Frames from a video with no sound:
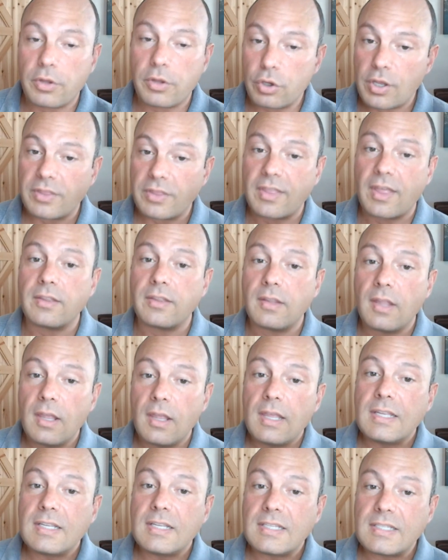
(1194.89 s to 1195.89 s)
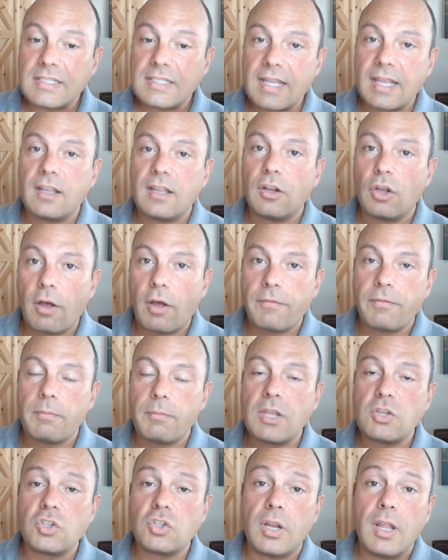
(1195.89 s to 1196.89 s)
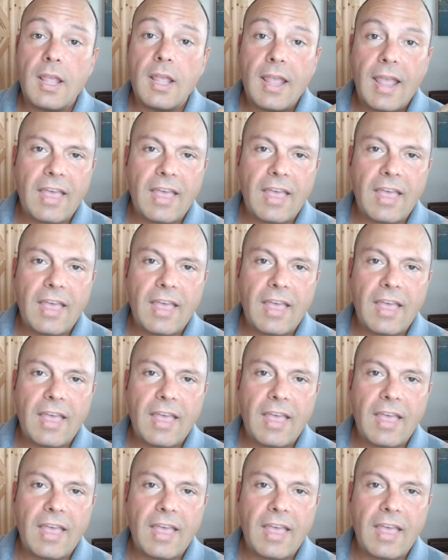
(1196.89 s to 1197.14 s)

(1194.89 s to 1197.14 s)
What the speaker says: And you get that second confirmation.